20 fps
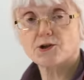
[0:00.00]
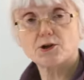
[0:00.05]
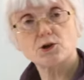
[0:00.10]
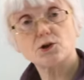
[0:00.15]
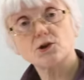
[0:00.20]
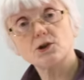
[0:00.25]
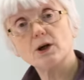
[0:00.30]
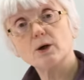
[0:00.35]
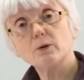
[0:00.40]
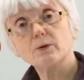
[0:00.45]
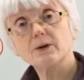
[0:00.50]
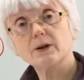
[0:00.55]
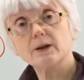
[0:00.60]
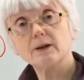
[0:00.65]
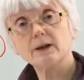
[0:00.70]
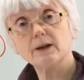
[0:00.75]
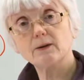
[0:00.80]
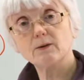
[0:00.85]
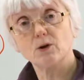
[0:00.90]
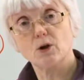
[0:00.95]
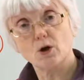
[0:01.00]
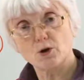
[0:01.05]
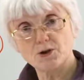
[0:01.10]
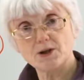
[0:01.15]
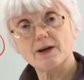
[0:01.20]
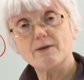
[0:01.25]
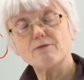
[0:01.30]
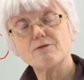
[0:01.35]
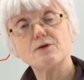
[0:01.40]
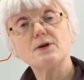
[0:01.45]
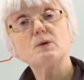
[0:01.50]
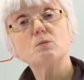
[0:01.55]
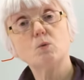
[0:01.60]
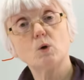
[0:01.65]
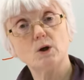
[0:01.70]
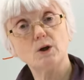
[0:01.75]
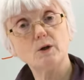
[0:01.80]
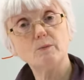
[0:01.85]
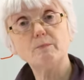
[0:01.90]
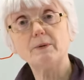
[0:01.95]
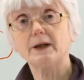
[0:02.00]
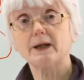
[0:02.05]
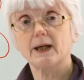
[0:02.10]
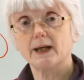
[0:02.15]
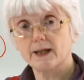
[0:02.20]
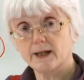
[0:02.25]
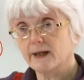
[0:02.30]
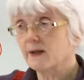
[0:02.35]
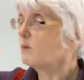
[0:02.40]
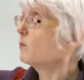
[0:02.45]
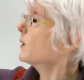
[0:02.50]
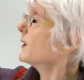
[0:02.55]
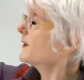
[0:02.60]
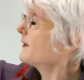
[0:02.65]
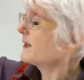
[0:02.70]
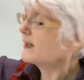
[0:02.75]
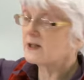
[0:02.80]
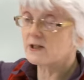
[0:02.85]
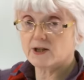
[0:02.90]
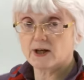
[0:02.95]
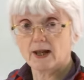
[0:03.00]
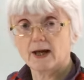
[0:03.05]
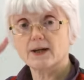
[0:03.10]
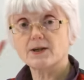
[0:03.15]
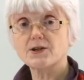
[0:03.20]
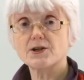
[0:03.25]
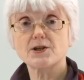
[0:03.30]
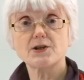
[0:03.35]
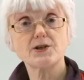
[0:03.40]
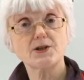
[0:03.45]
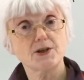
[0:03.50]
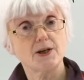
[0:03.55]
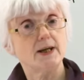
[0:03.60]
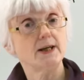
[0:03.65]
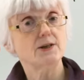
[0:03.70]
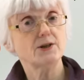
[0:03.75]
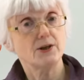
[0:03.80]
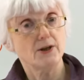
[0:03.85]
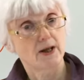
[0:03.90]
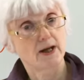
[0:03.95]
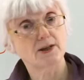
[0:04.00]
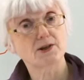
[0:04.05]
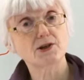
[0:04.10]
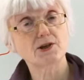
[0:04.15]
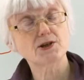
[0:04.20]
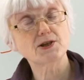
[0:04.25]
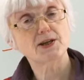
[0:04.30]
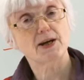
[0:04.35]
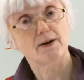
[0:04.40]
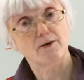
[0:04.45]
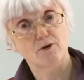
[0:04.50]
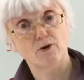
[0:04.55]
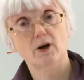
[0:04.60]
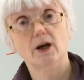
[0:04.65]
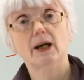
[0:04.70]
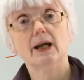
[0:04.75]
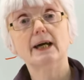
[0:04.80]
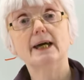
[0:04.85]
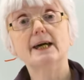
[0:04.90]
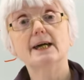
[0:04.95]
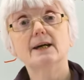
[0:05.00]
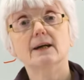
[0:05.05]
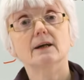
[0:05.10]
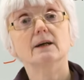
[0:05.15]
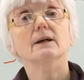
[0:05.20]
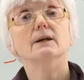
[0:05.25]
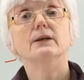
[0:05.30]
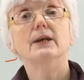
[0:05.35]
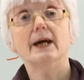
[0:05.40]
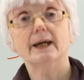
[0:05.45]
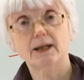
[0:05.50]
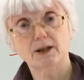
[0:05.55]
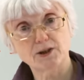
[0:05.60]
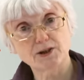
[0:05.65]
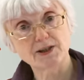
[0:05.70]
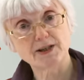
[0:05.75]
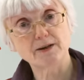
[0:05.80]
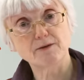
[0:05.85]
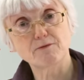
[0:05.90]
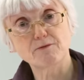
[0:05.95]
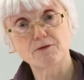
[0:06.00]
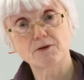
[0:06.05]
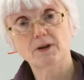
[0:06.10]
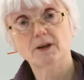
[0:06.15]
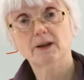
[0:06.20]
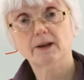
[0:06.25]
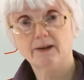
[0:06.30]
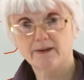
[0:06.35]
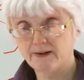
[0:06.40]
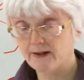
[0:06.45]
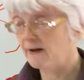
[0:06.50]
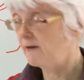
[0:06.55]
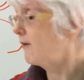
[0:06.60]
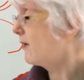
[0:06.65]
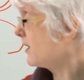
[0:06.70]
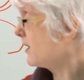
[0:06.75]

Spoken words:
to show that not every word beginning with these letters is necessarily negative. There